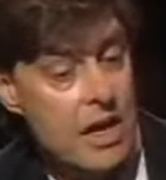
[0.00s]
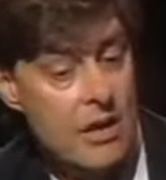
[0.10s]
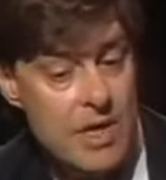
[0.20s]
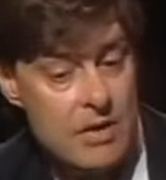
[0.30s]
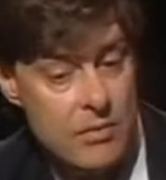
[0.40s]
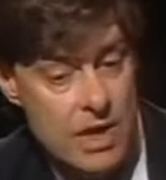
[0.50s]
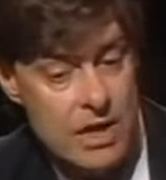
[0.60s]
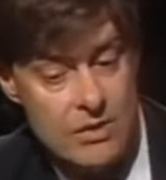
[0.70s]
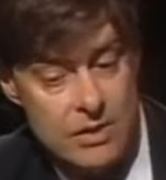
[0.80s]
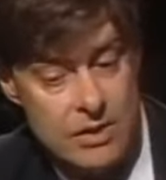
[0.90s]
I mean, it really,
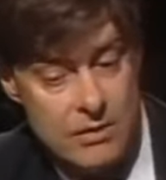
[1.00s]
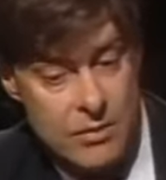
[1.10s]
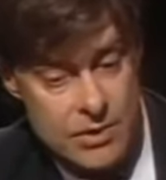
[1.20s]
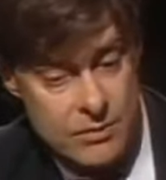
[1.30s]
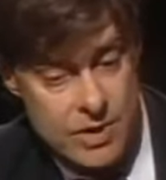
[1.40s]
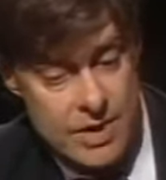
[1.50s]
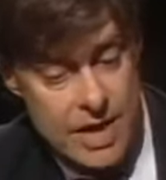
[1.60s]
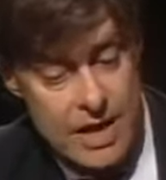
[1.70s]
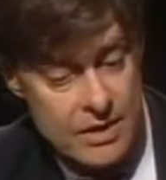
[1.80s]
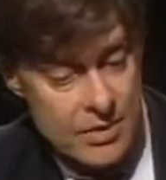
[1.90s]
you know, once you've read
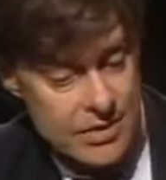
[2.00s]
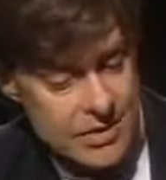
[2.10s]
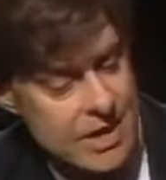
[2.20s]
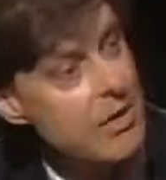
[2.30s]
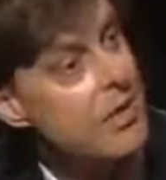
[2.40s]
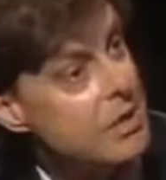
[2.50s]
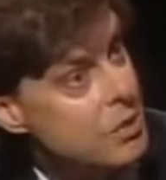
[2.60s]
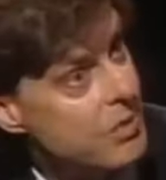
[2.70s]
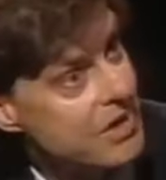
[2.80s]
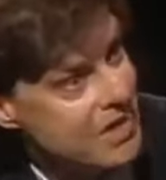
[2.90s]
that, you understand that things
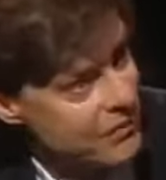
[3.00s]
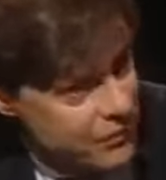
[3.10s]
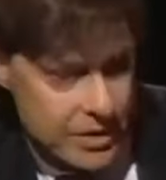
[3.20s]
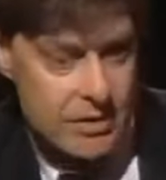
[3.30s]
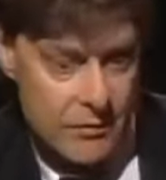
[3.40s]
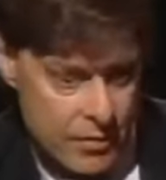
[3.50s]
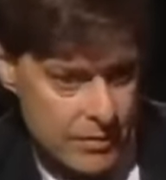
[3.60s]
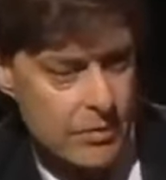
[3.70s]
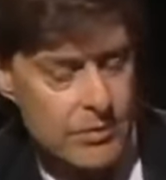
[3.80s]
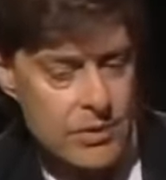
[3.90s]
are a bit different from
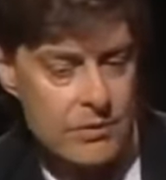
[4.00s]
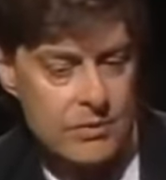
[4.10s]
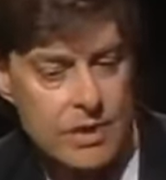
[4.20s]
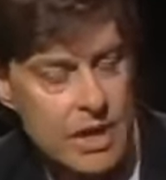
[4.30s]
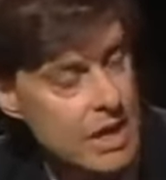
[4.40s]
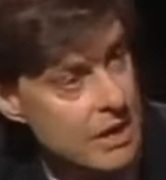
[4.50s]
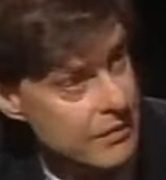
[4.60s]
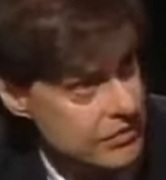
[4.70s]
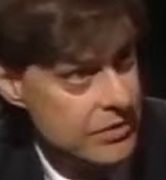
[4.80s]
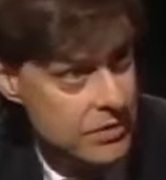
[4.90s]
the sort of kind of
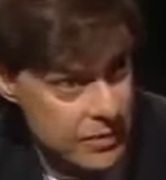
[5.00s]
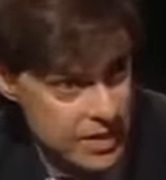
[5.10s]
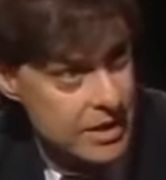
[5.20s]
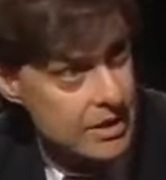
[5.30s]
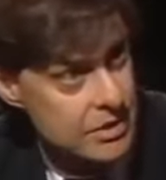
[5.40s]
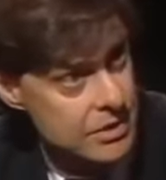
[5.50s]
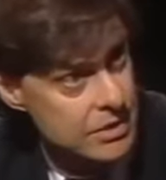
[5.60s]
histories you read in English.